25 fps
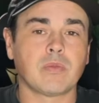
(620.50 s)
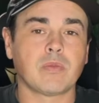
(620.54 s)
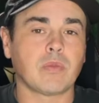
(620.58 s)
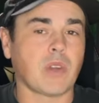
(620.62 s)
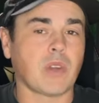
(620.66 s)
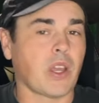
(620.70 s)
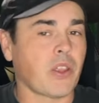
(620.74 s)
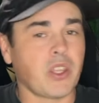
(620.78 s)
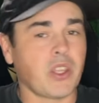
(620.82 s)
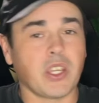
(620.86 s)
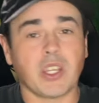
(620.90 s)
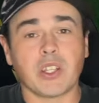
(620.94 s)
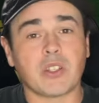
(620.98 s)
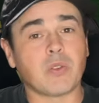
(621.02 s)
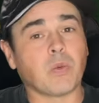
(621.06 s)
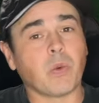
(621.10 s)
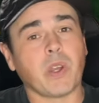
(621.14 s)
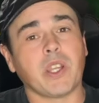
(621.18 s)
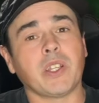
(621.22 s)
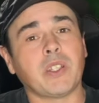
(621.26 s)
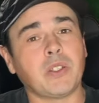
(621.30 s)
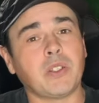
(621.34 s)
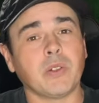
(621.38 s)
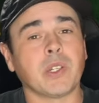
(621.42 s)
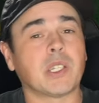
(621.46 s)
I think it's
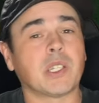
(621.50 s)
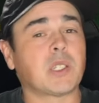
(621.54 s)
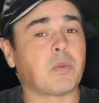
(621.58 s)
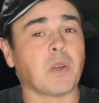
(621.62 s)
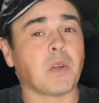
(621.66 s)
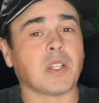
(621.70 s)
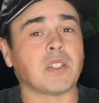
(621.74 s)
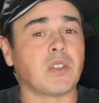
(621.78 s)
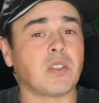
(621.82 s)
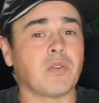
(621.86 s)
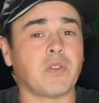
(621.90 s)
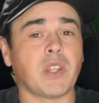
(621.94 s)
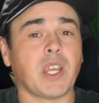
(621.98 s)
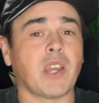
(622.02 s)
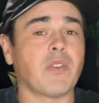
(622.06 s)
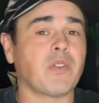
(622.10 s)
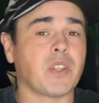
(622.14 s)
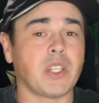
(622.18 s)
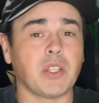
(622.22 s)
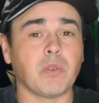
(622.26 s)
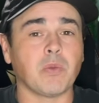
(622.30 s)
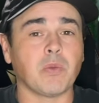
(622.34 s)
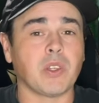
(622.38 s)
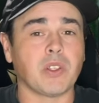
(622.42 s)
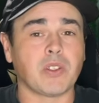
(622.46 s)
way too expensive to have
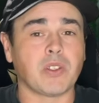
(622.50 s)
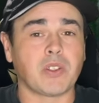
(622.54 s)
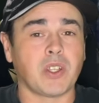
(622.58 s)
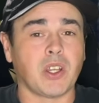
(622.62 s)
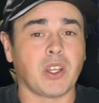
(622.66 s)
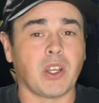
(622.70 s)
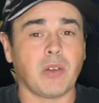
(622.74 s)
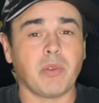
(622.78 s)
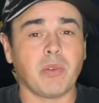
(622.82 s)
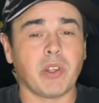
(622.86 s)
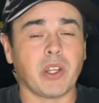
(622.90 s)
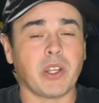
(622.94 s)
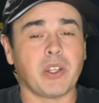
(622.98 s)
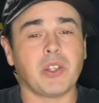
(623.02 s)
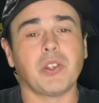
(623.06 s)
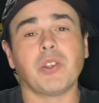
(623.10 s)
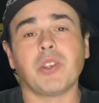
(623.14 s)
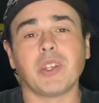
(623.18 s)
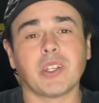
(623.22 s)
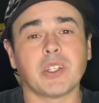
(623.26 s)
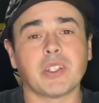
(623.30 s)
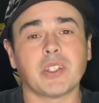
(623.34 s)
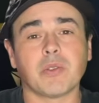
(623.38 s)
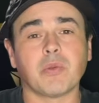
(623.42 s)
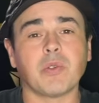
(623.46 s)
any resale, but I do
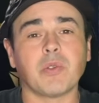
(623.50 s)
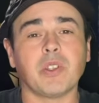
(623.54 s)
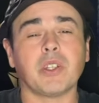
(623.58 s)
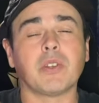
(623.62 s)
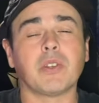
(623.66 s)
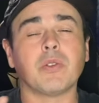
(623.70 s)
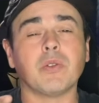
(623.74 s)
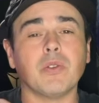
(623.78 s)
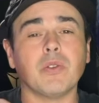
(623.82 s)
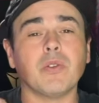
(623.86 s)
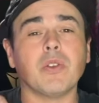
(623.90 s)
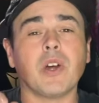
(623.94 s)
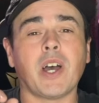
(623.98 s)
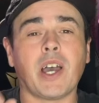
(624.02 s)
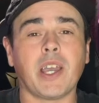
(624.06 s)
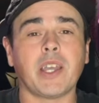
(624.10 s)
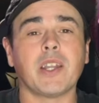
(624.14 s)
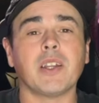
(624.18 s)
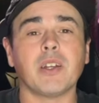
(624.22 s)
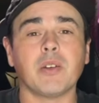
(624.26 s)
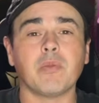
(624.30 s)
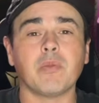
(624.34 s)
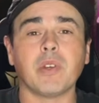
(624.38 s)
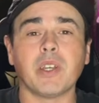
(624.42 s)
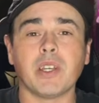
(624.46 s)
think it's a really cool
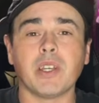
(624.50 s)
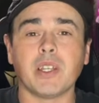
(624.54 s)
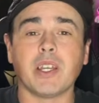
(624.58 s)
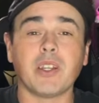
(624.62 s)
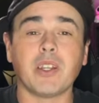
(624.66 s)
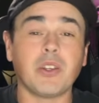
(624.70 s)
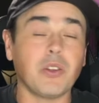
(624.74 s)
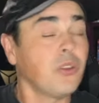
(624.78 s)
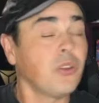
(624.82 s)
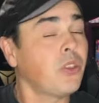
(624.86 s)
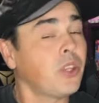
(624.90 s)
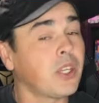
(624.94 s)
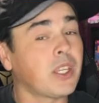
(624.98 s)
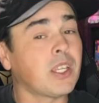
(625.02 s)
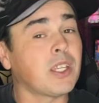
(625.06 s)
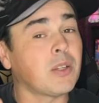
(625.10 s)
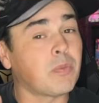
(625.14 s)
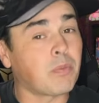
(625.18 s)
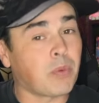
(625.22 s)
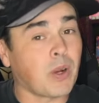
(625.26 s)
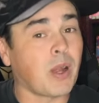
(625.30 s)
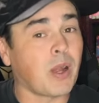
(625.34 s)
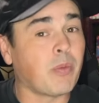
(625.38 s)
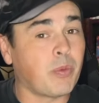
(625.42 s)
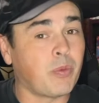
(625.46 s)
item, and I do think
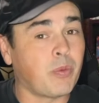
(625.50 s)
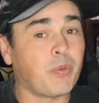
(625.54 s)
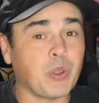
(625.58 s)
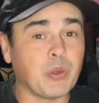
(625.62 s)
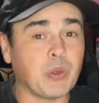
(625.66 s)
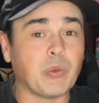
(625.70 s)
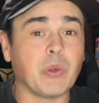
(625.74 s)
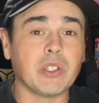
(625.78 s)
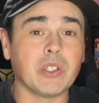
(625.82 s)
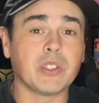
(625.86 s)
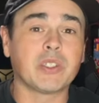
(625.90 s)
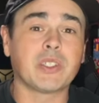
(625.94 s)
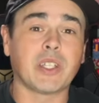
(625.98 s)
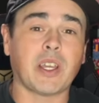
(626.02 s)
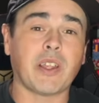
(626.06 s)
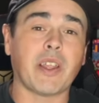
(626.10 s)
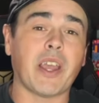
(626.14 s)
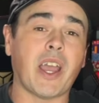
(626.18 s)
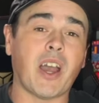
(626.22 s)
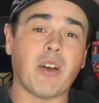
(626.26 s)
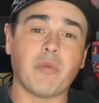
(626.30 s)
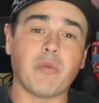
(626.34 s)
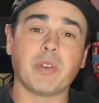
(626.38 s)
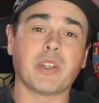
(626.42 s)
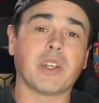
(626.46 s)
it probably will sell
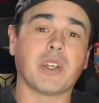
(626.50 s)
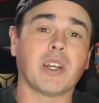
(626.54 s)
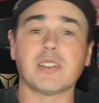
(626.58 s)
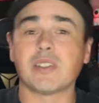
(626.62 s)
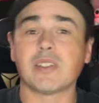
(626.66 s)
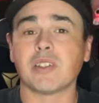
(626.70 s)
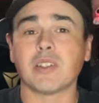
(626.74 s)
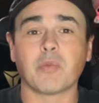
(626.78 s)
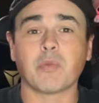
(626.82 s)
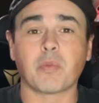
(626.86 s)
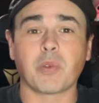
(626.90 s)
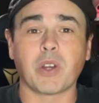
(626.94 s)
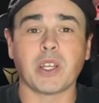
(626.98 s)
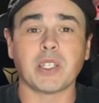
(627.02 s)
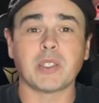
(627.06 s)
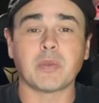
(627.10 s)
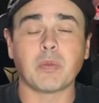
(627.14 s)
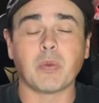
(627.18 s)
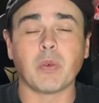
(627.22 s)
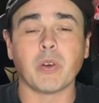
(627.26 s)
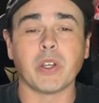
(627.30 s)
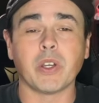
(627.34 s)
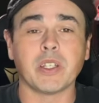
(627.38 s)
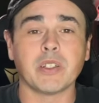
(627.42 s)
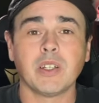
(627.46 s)
out because of the price
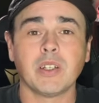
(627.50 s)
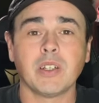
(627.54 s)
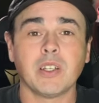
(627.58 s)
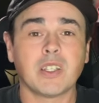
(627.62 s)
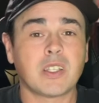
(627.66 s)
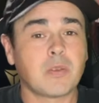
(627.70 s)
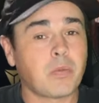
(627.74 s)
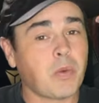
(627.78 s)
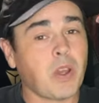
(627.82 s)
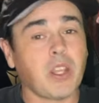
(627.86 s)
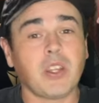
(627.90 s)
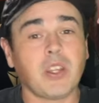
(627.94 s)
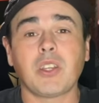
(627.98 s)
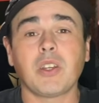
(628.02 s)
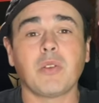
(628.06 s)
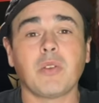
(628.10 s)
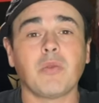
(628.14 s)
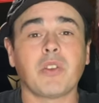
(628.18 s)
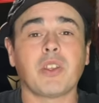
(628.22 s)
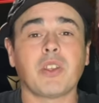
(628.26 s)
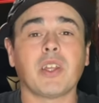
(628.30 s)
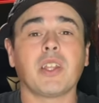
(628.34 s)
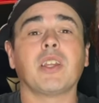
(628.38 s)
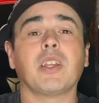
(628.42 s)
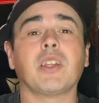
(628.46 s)
point. Especially
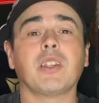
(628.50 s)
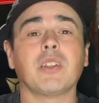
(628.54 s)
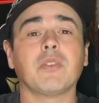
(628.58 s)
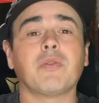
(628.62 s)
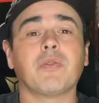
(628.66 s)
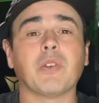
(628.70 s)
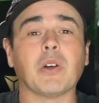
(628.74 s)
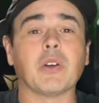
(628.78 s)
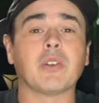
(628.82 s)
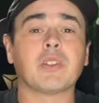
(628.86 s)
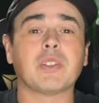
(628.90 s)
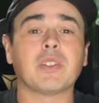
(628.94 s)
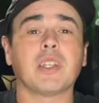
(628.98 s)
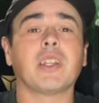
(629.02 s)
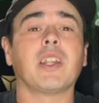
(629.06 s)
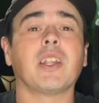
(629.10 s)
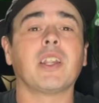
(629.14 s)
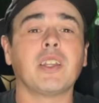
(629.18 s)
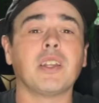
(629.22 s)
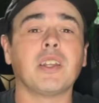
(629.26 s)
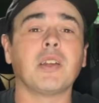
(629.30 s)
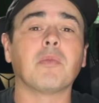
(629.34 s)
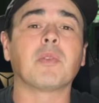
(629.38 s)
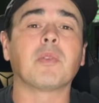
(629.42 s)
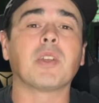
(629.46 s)
with any of the folks that
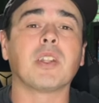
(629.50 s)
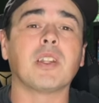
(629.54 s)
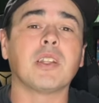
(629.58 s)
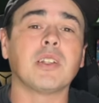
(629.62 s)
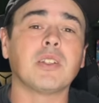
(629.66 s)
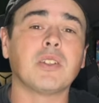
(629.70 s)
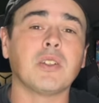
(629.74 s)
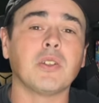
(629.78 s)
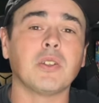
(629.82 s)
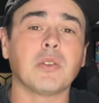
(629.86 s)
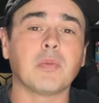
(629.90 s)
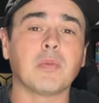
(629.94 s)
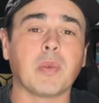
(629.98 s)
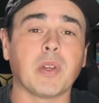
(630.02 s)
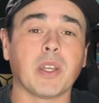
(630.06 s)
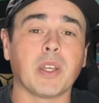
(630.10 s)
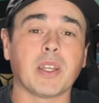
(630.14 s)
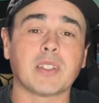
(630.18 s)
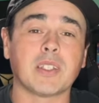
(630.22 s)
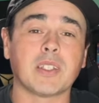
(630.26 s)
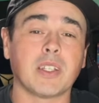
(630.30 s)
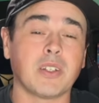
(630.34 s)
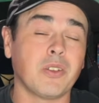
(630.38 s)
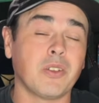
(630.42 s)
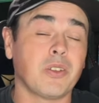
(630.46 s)
ended up getting
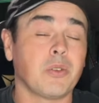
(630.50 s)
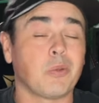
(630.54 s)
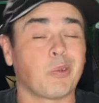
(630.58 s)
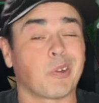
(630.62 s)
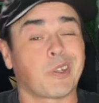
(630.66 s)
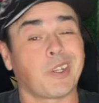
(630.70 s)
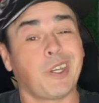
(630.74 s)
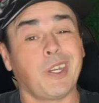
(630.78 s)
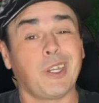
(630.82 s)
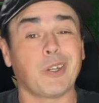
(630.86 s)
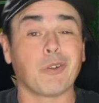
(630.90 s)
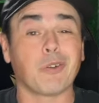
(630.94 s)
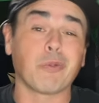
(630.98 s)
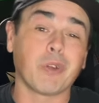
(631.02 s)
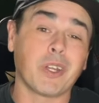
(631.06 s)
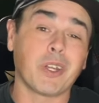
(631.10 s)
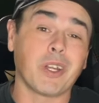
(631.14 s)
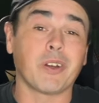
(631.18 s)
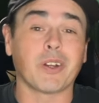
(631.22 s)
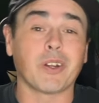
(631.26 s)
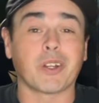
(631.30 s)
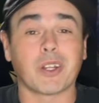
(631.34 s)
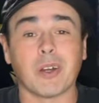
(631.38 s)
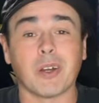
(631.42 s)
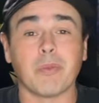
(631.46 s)
toothpicks. I know they were kind of
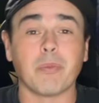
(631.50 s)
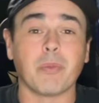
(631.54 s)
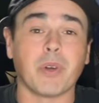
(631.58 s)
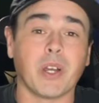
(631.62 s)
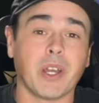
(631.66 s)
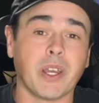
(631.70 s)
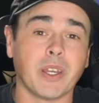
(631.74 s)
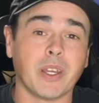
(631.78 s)
rare to come by.